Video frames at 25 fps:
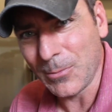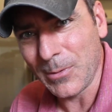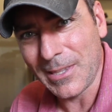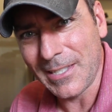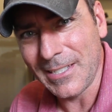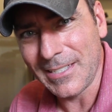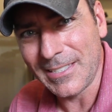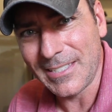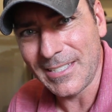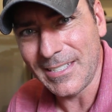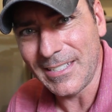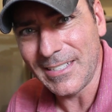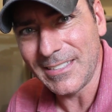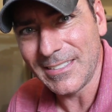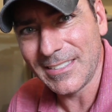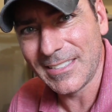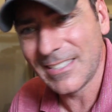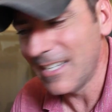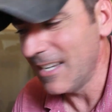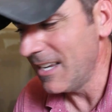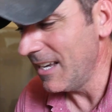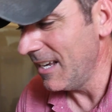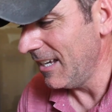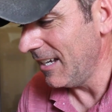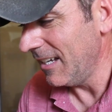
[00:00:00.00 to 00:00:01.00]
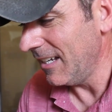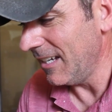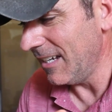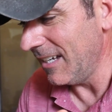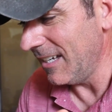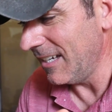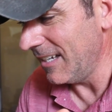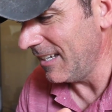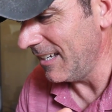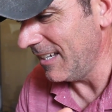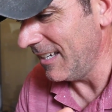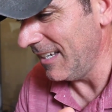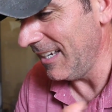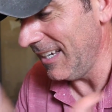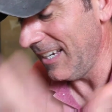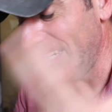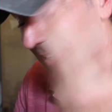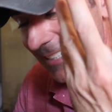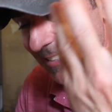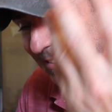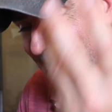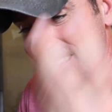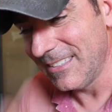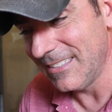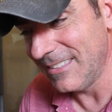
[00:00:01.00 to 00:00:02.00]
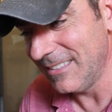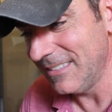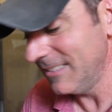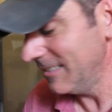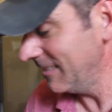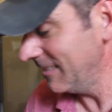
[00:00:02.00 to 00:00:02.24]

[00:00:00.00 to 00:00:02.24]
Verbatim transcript: what this is. Uh, and